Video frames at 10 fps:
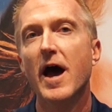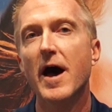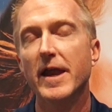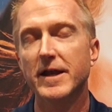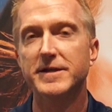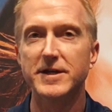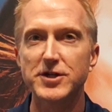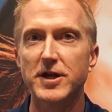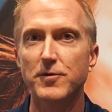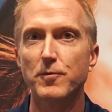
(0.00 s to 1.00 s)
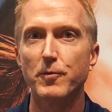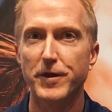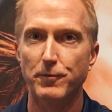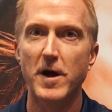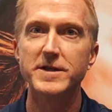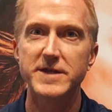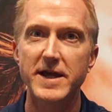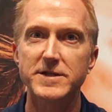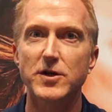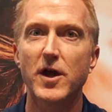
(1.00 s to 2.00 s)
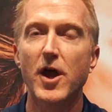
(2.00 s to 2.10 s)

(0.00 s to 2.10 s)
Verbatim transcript: Uh, in addition, in, with RunSense.